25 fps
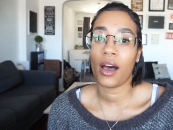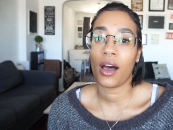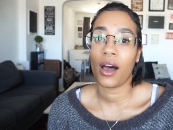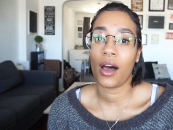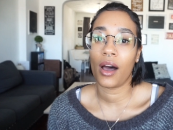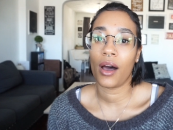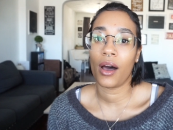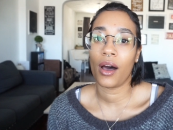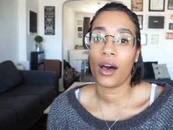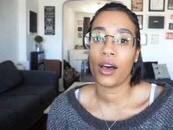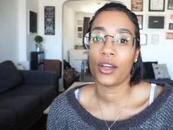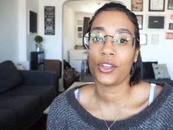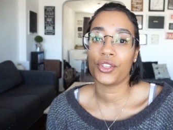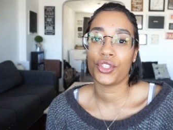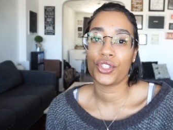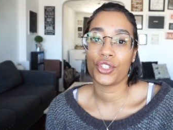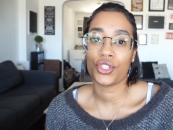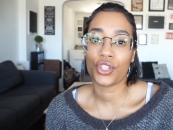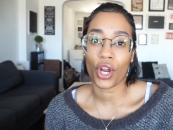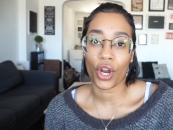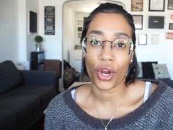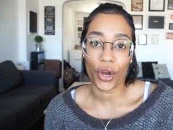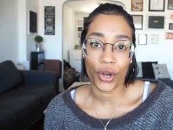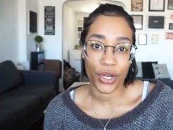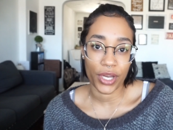Uh,
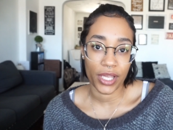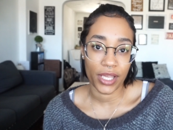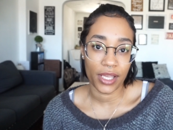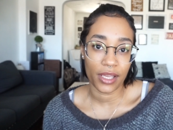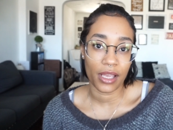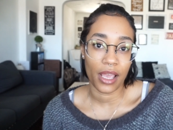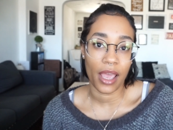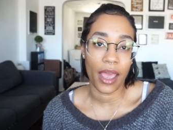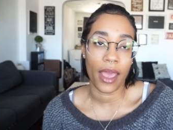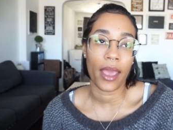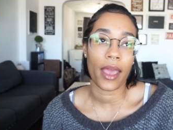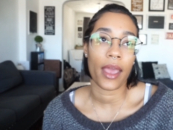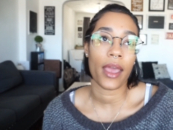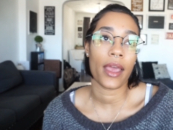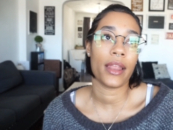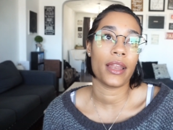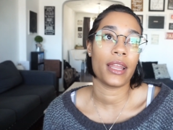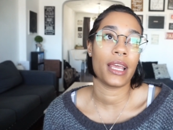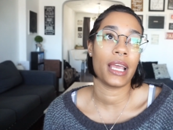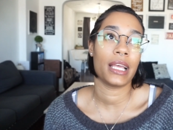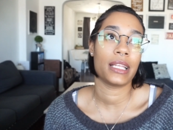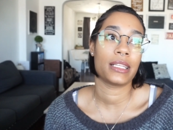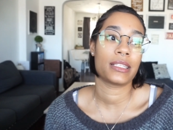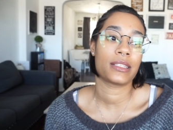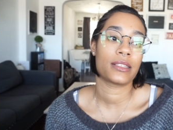journey, and
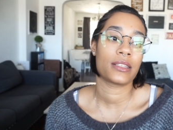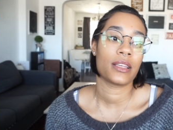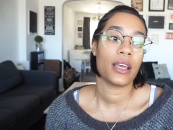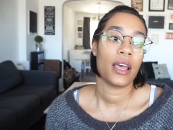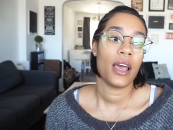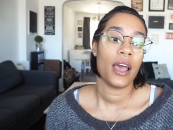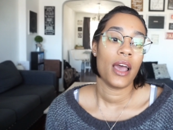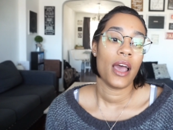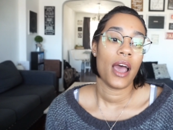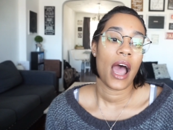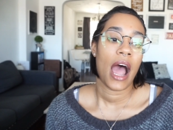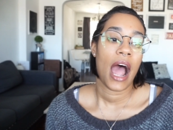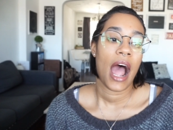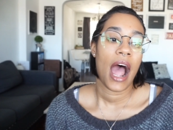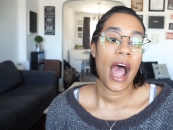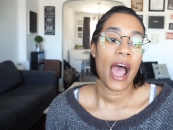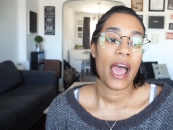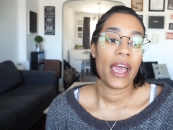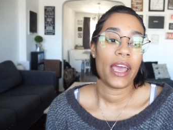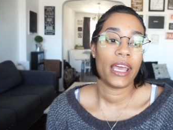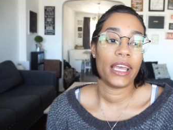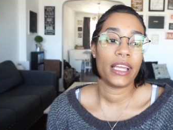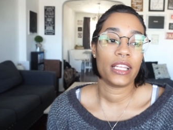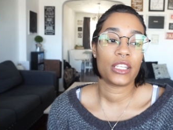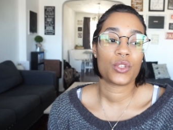it's
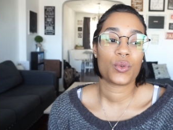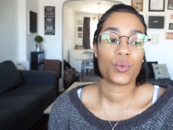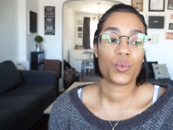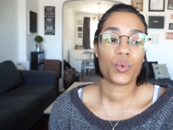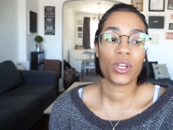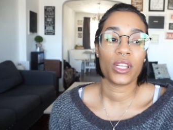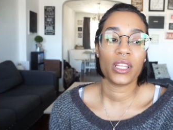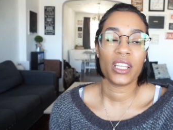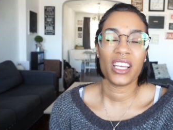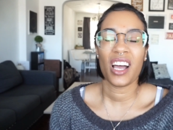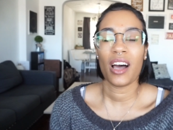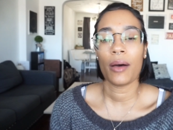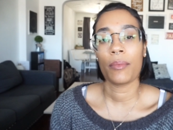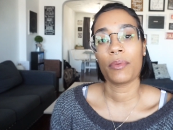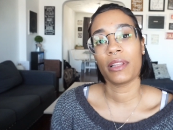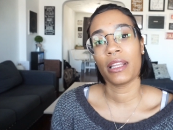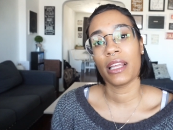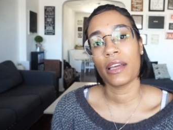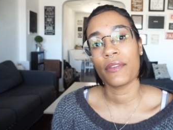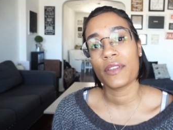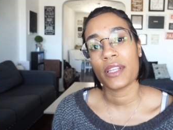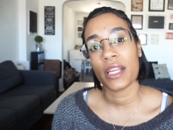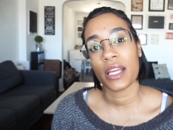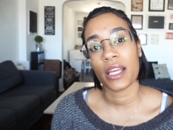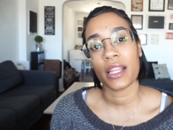it's really
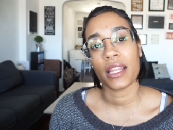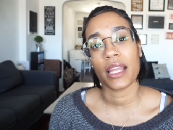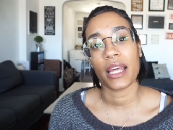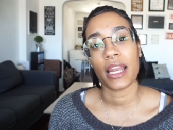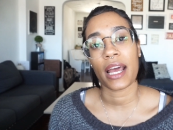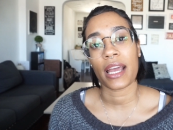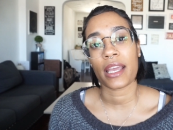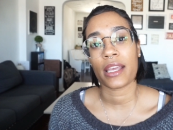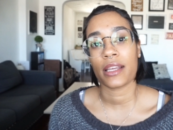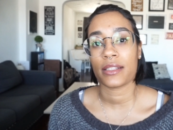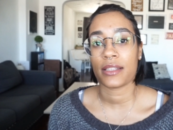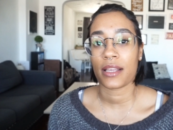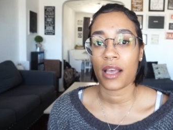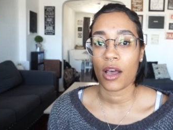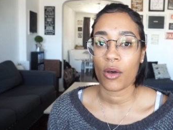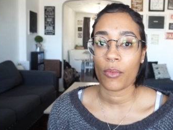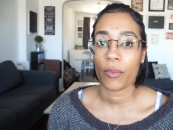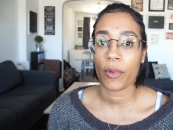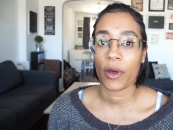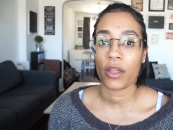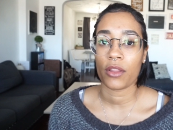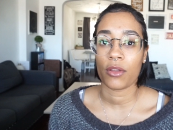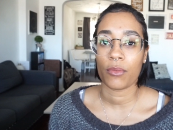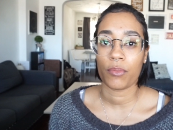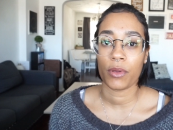uplifting that I get to help
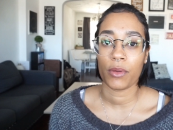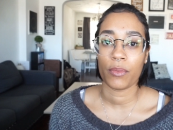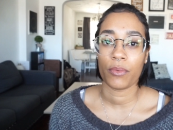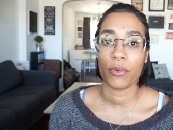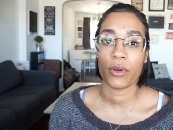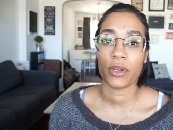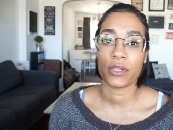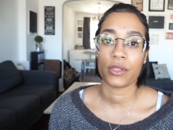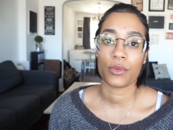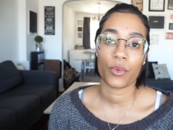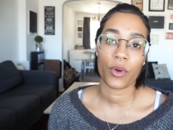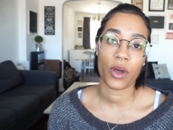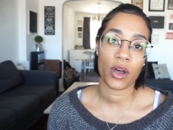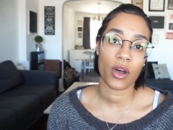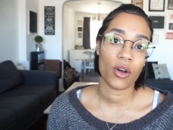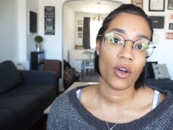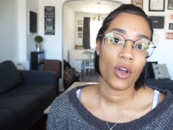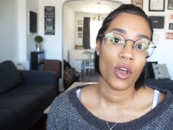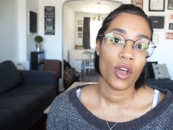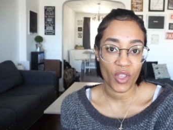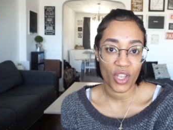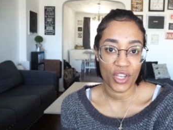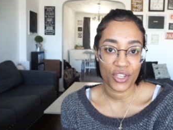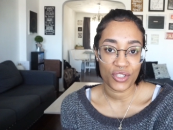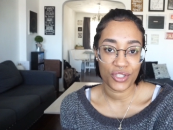other people as well.
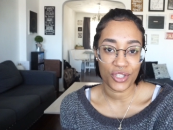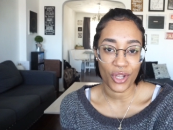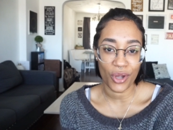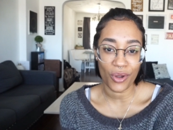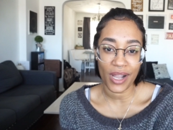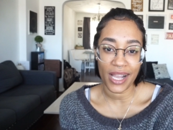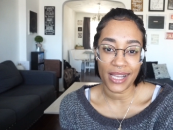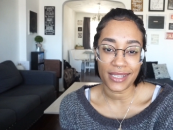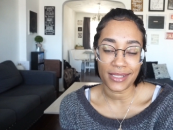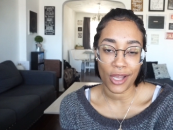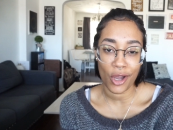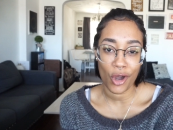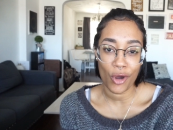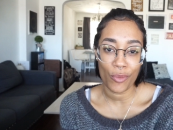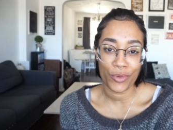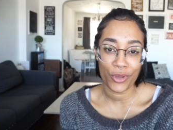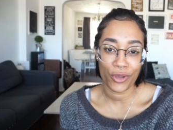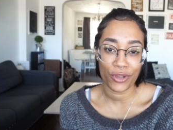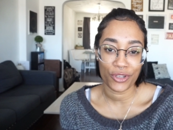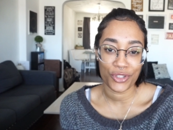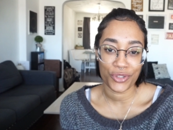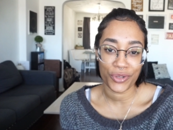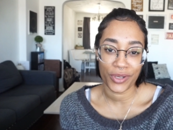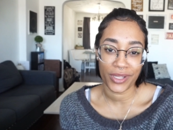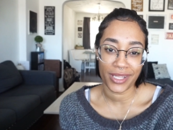So guys, I hope you
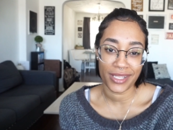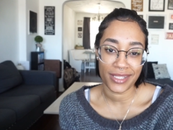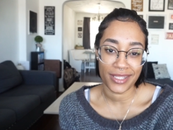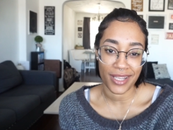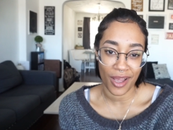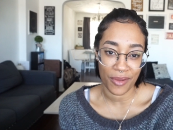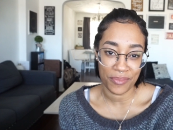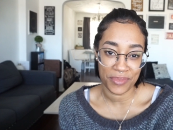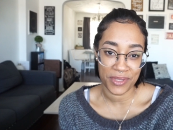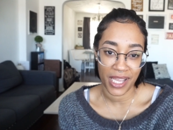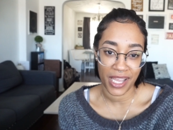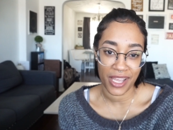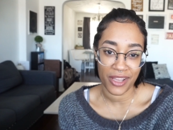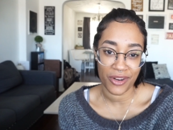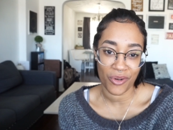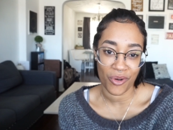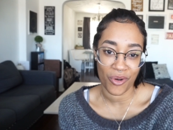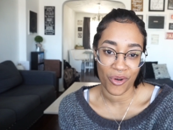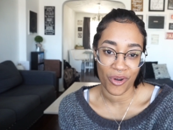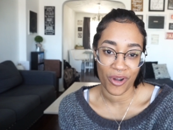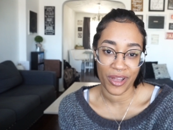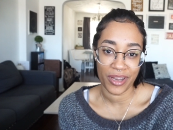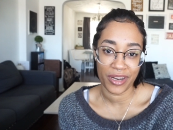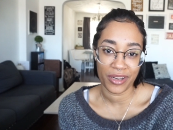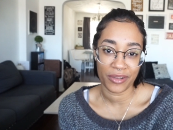enjoyed this update
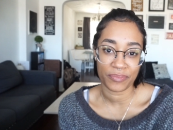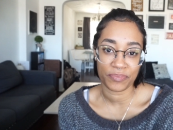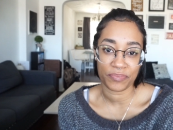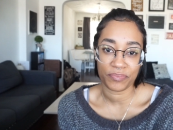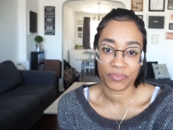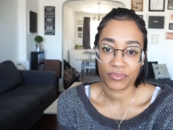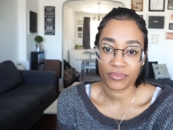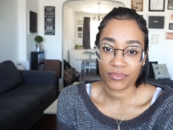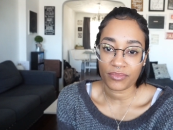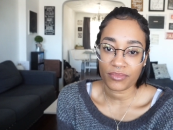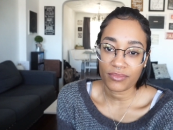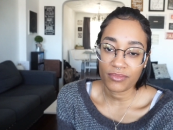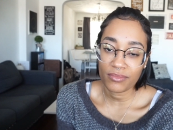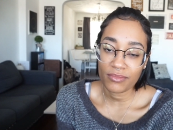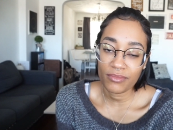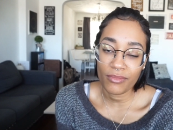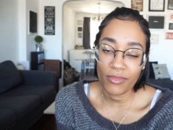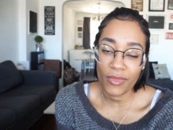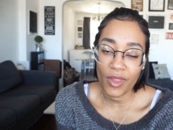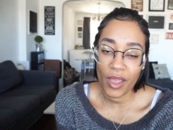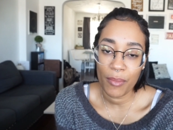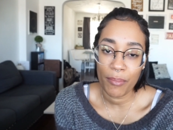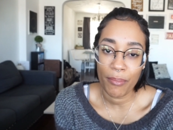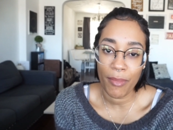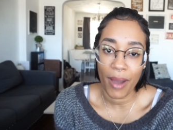on
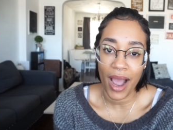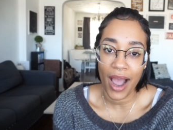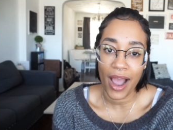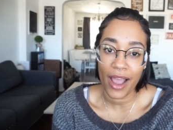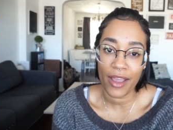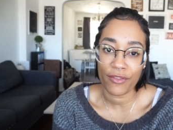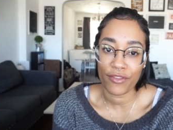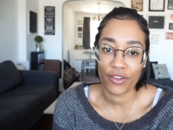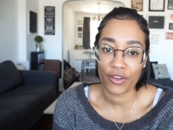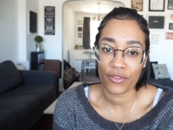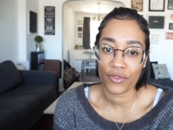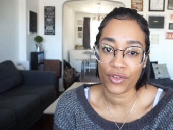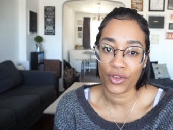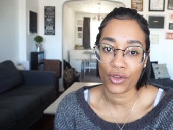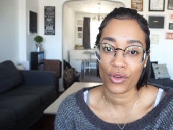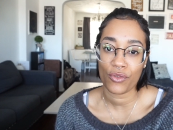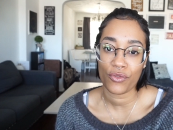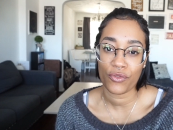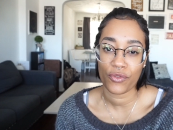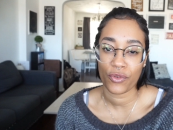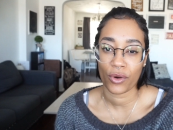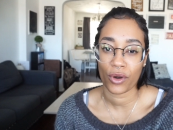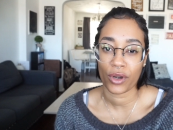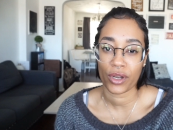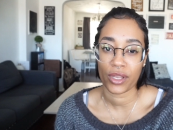my review
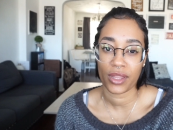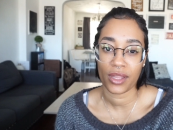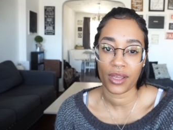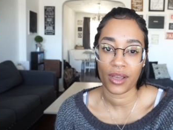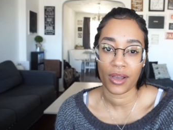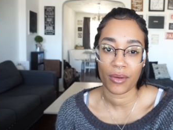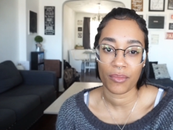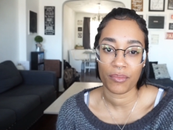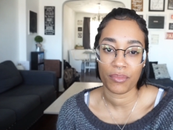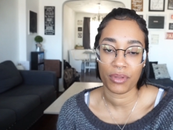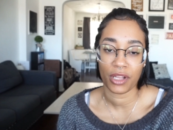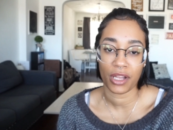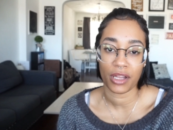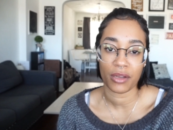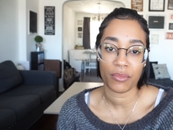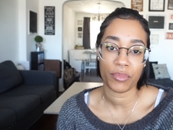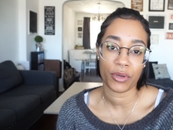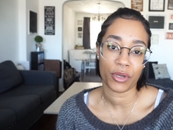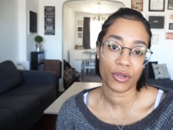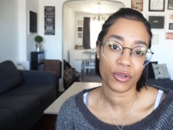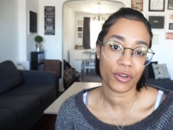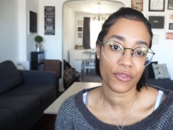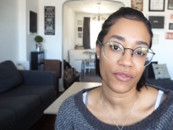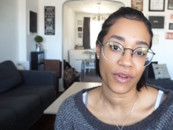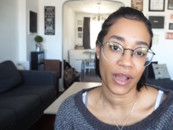for the Blood
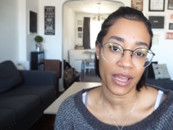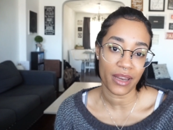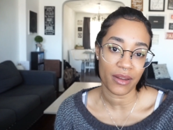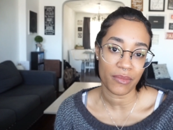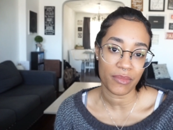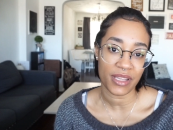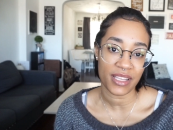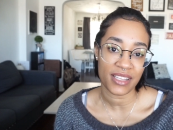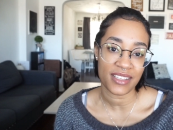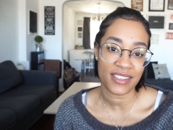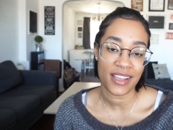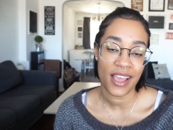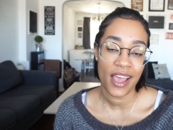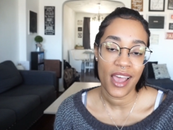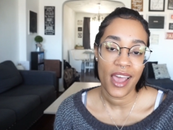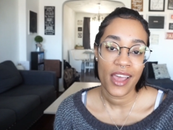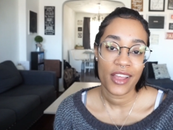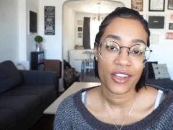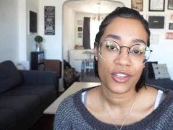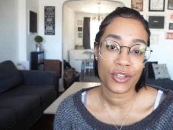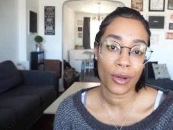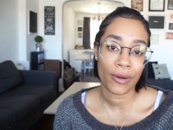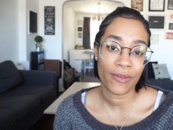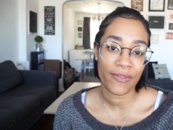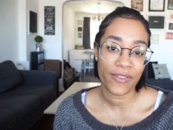Builder vitamins.
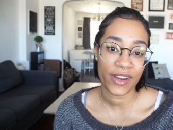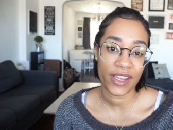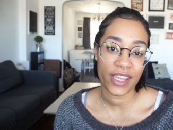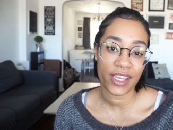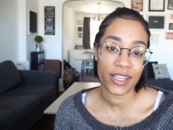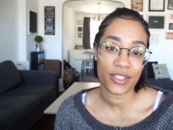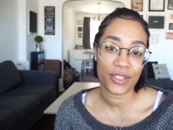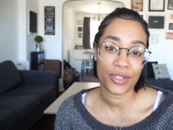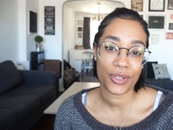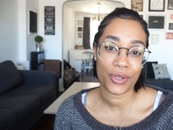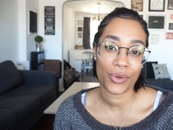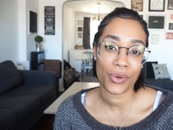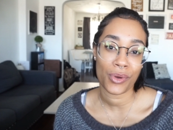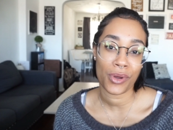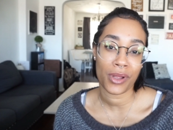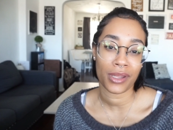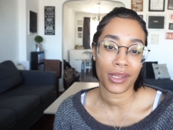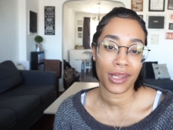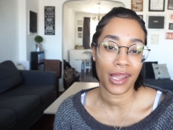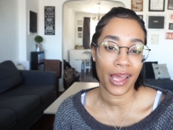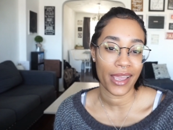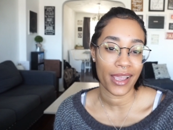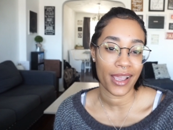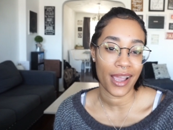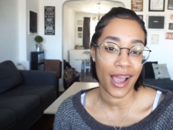Don't forget to
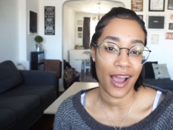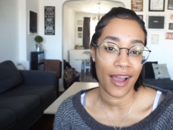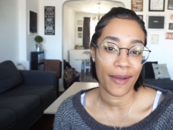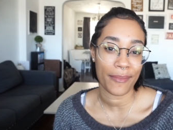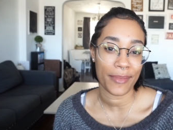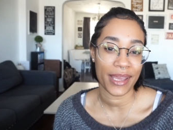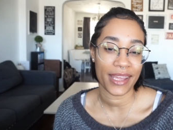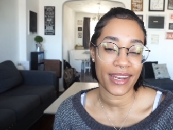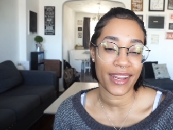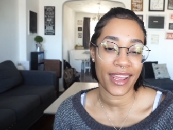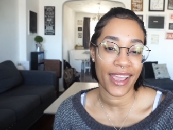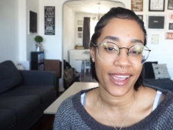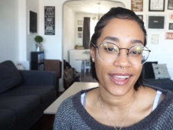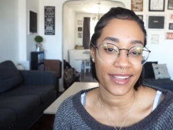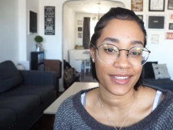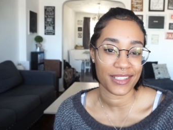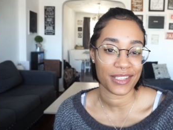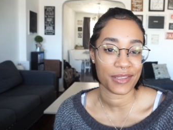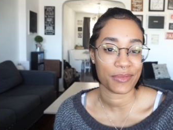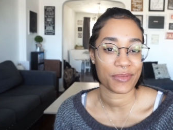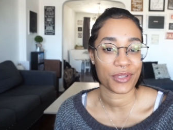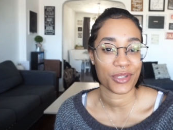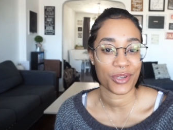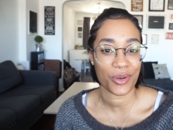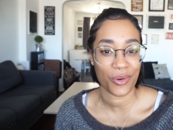like, comment, and
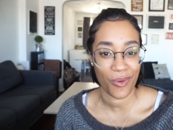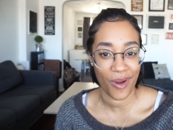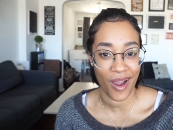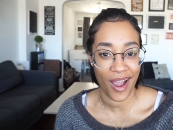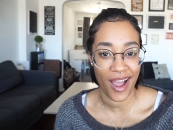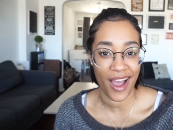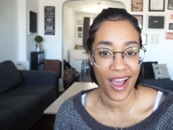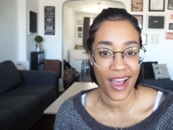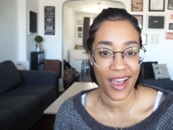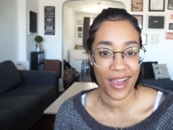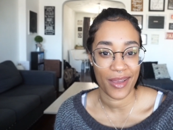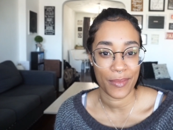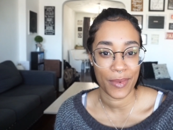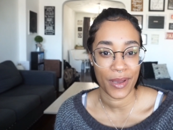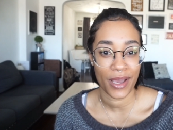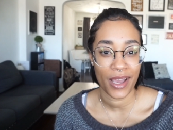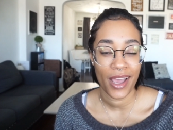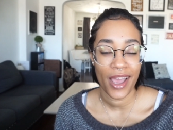subscribe,